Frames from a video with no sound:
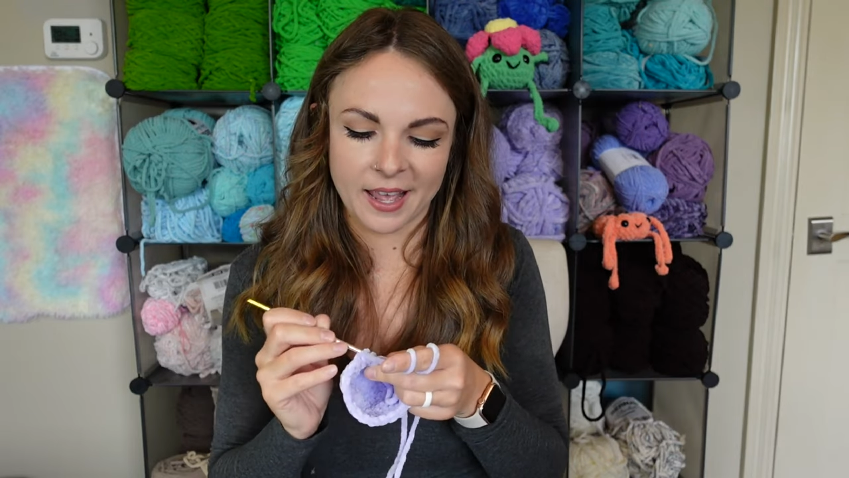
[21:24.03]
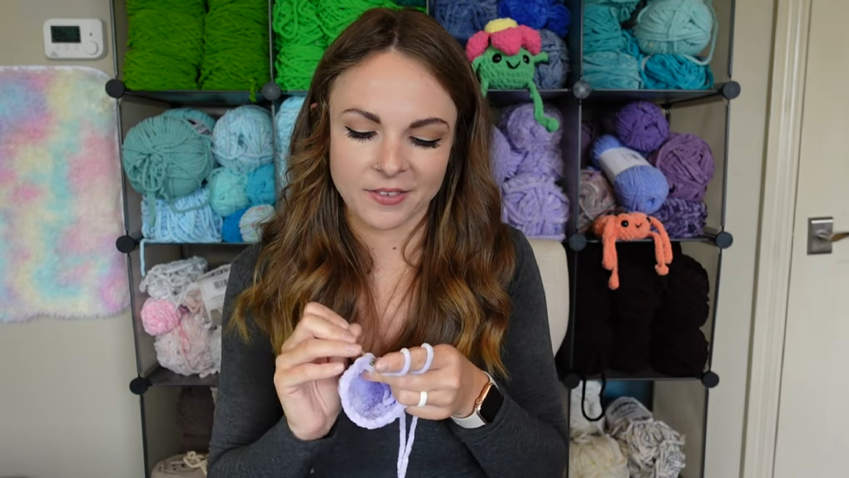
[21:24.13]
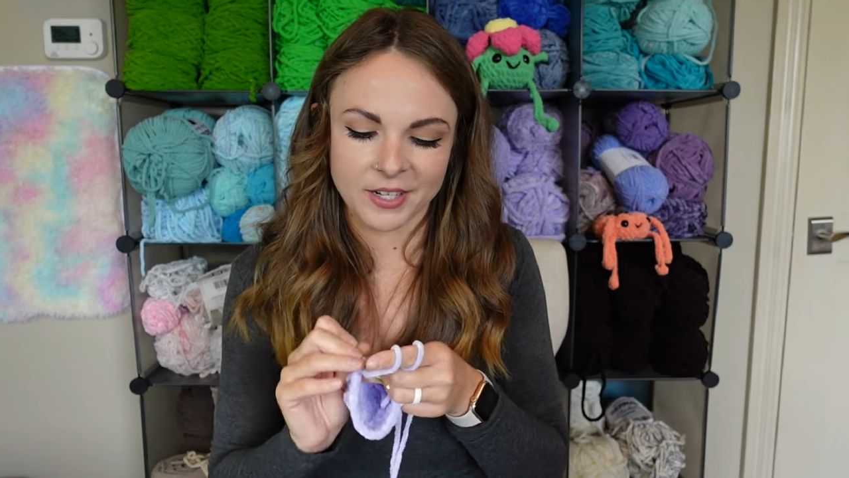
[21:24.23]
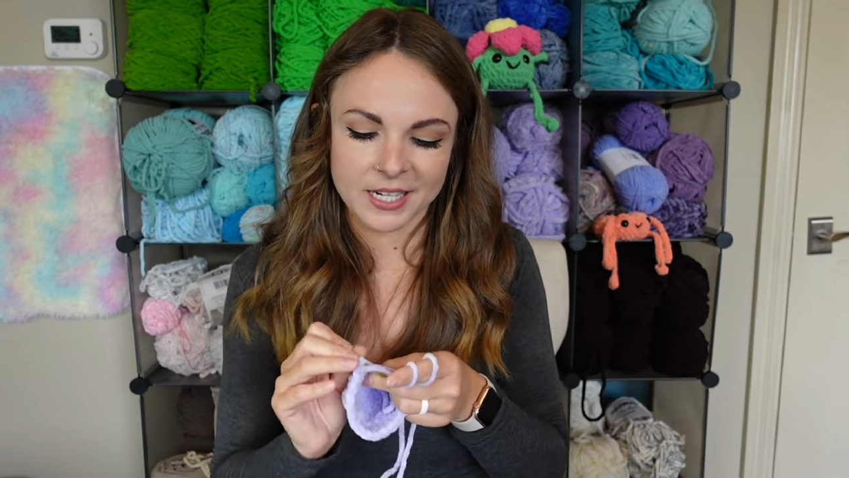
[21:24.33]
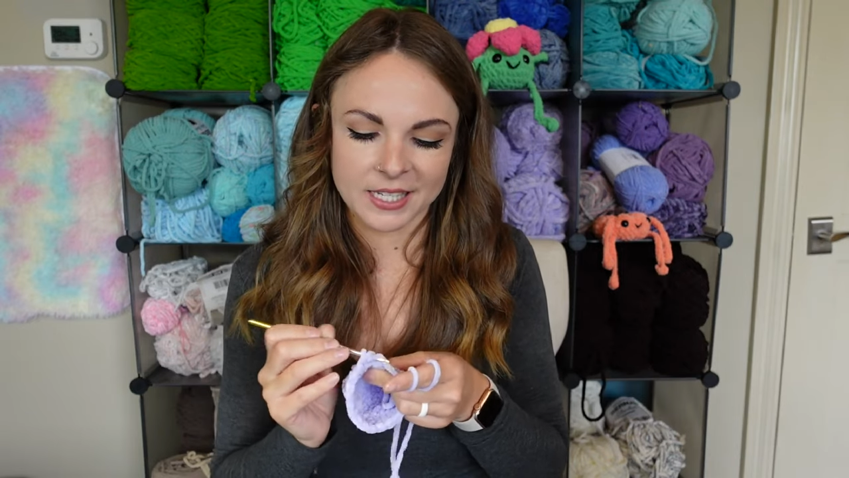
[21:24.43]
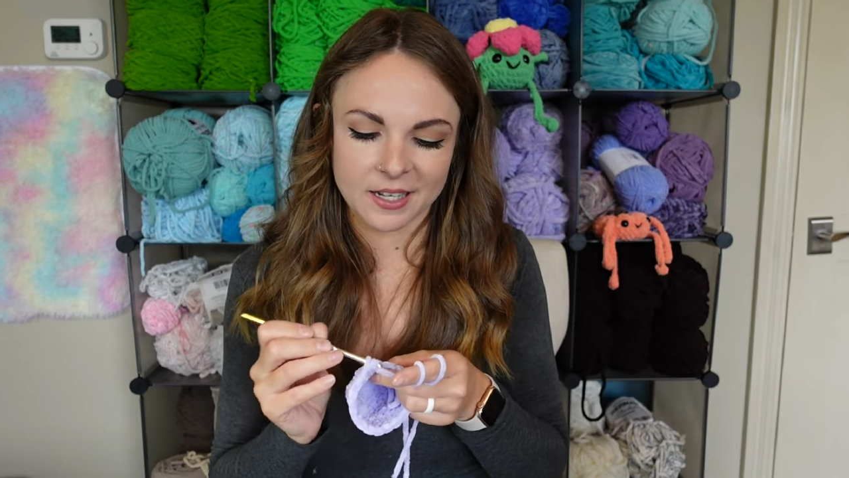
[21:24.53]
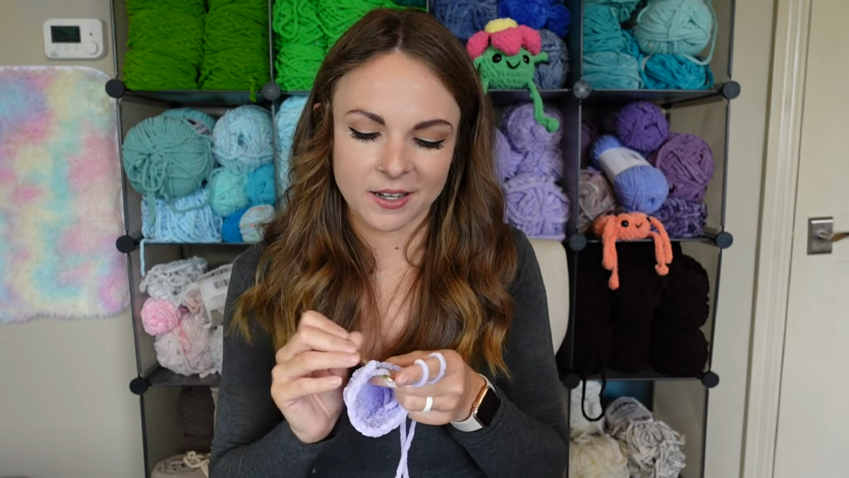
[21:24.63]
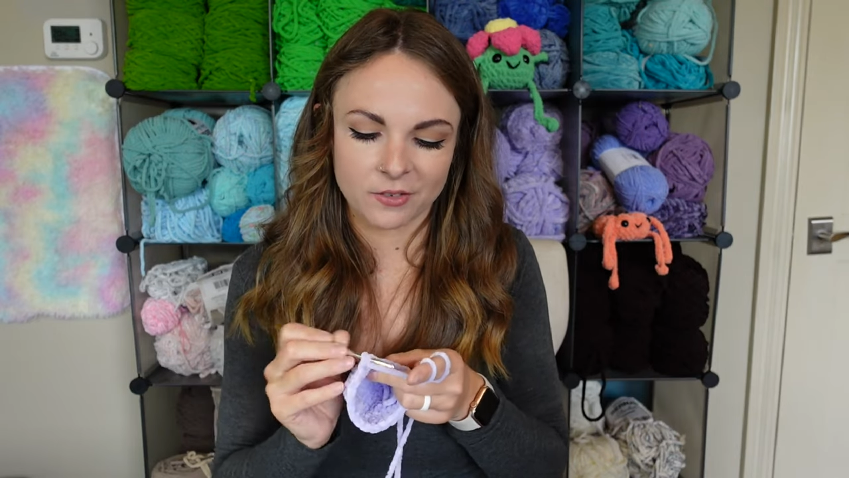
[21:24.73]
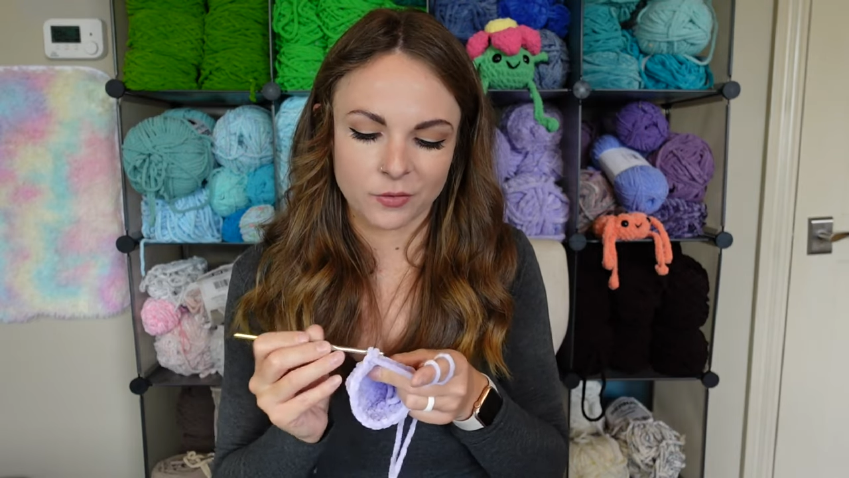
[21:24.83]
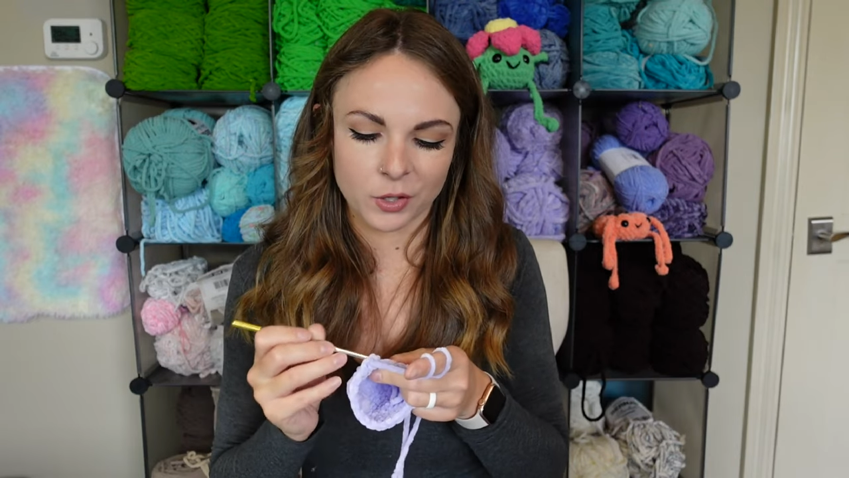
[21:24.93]
have an idea
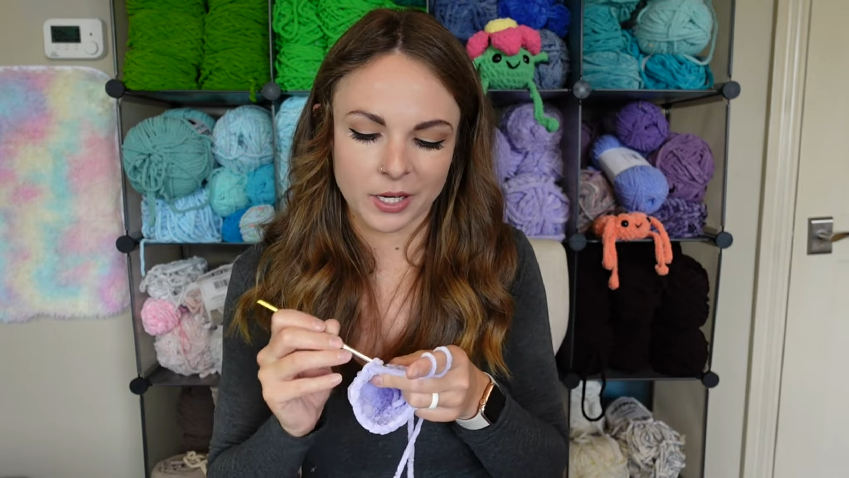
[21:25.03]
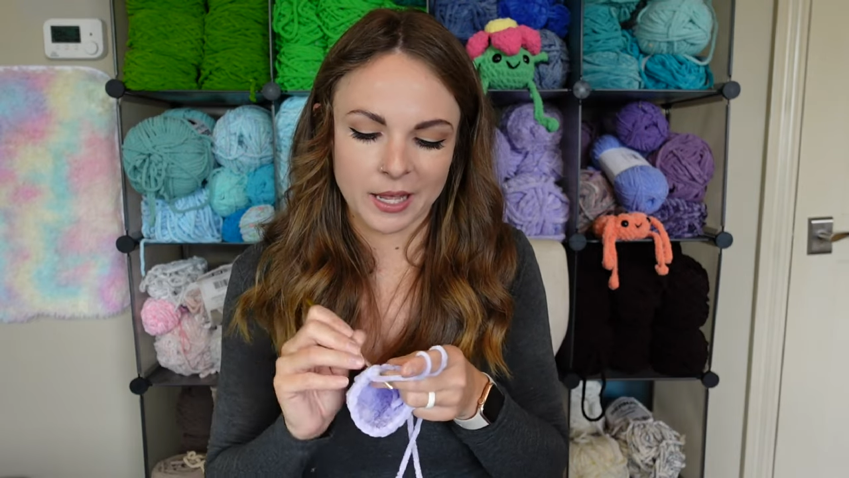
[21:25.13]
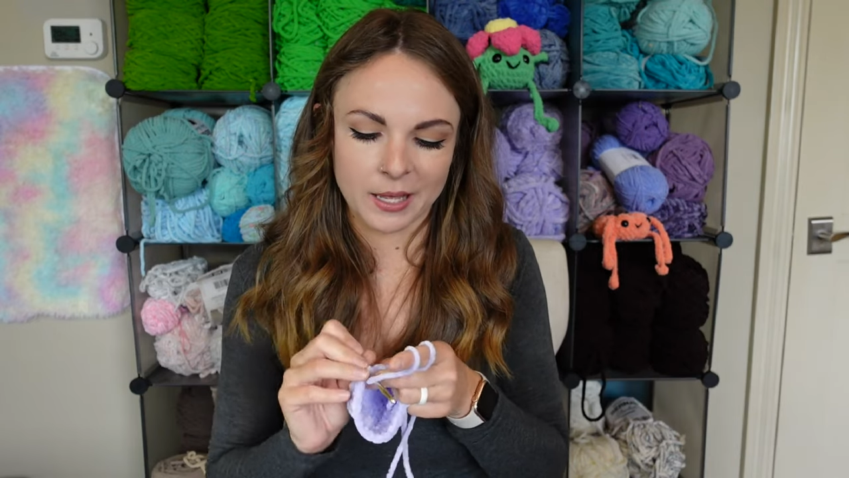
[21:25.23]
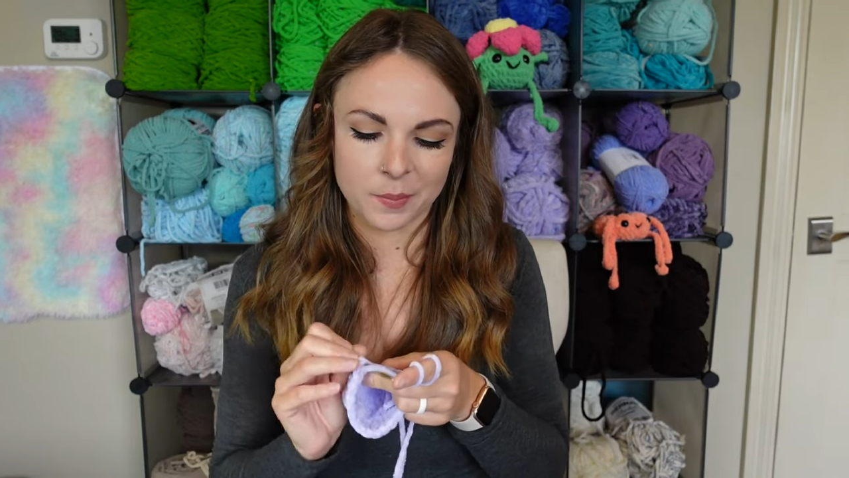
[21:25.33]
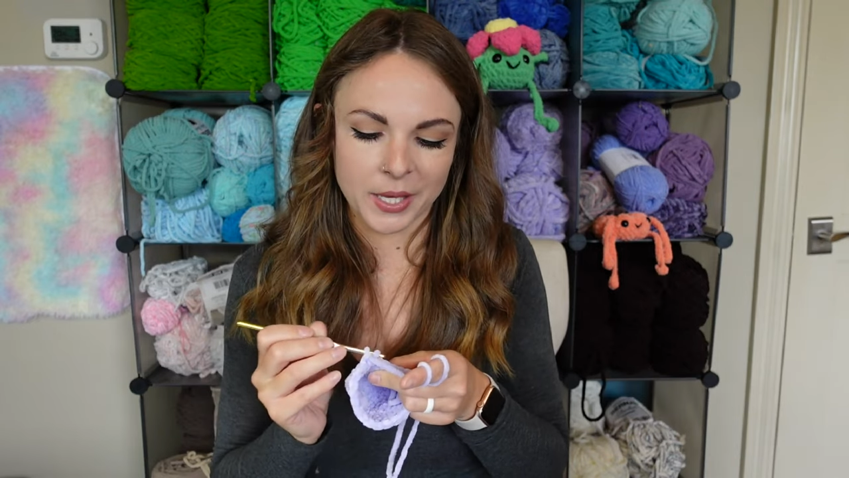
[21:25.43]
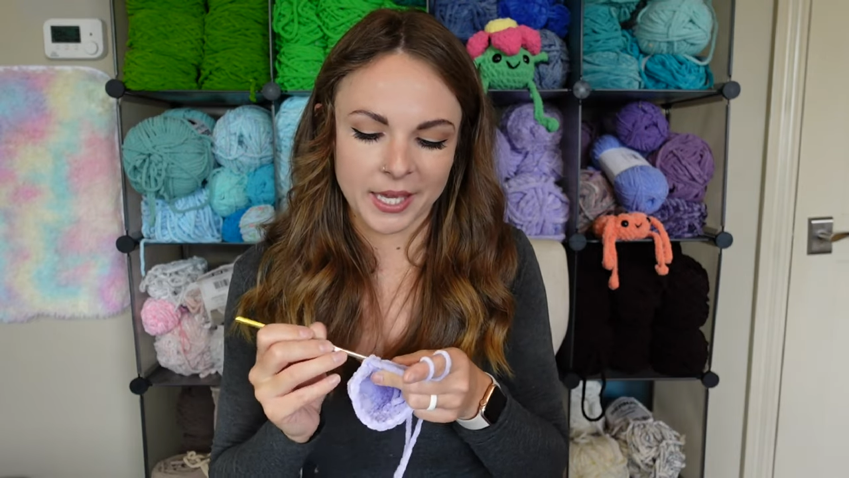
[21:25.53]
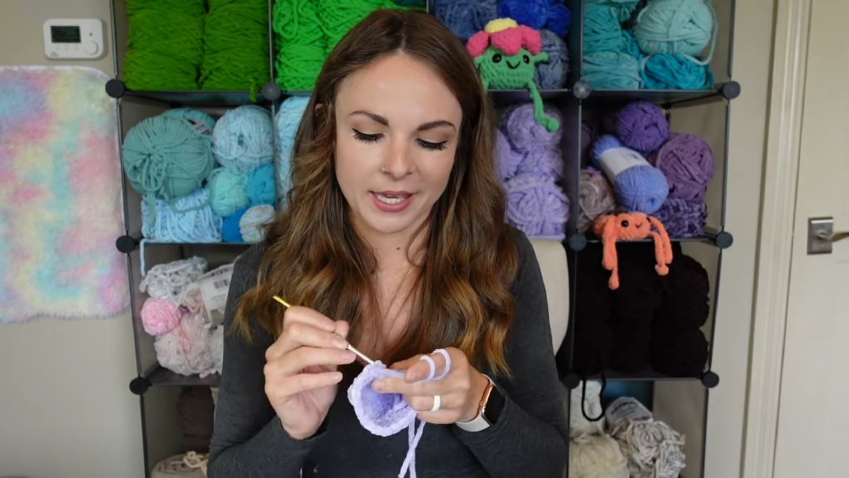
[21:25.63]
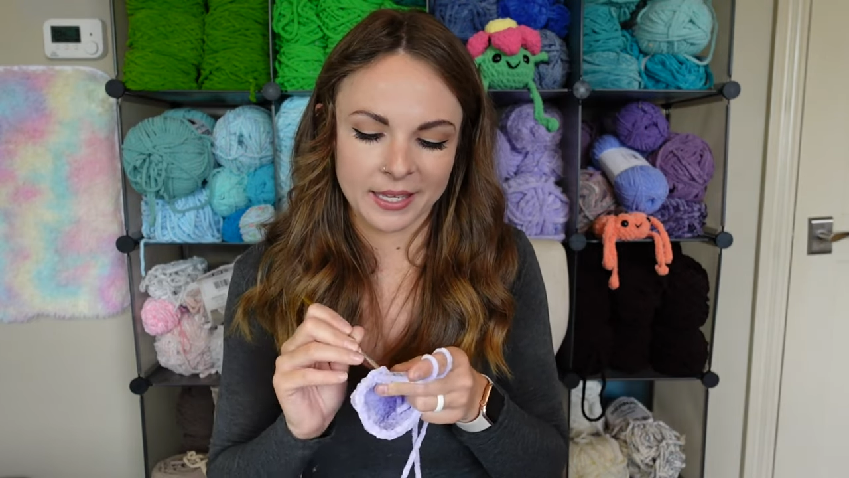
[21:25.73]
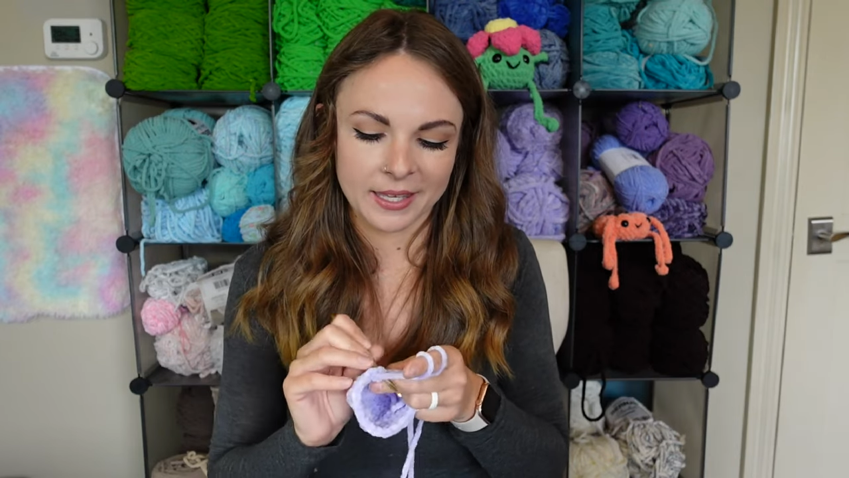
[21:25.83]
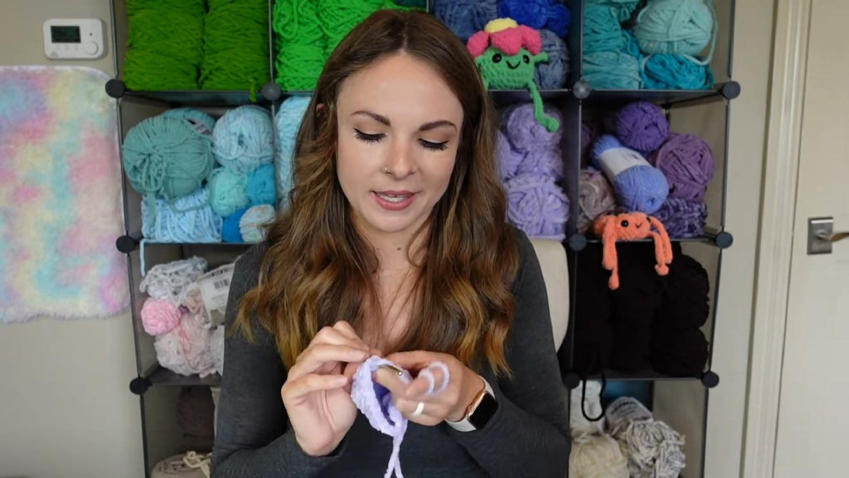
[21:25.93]
for a
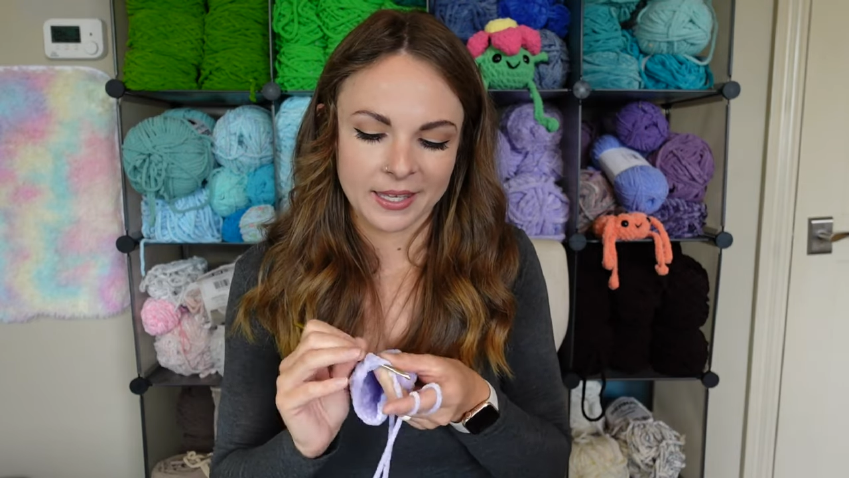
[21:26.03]
pig